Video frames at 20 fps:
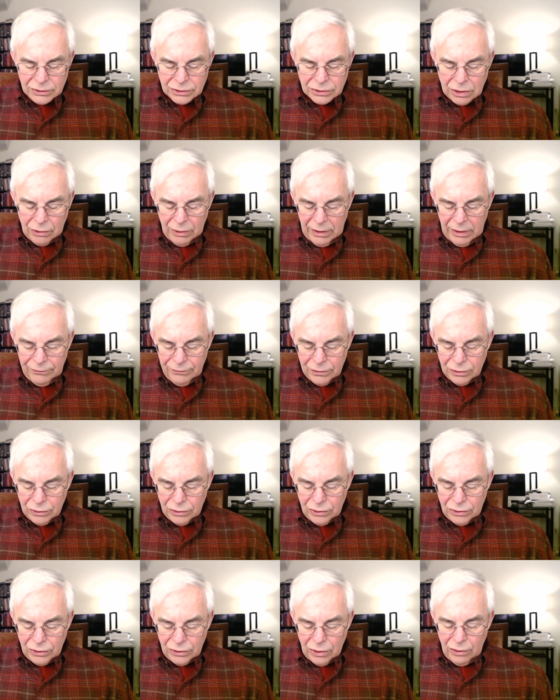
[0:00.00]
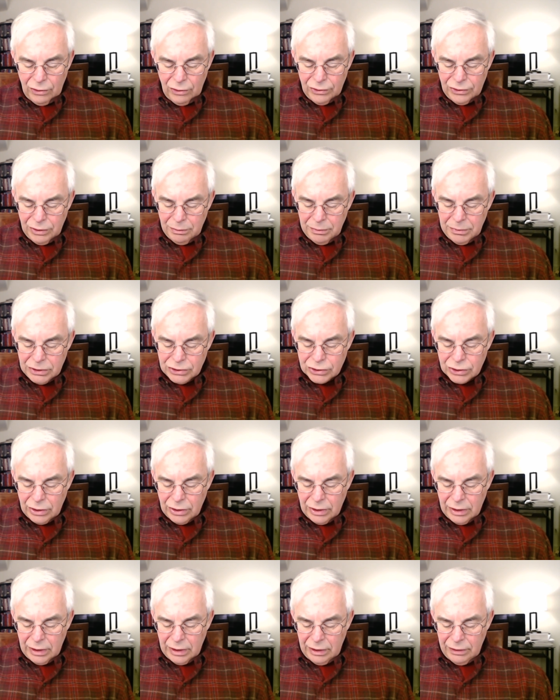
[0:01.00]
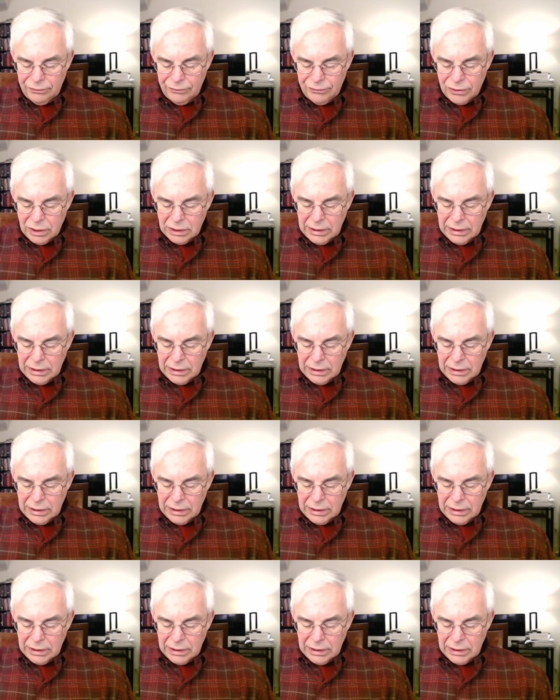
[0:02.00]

So even though the majority of the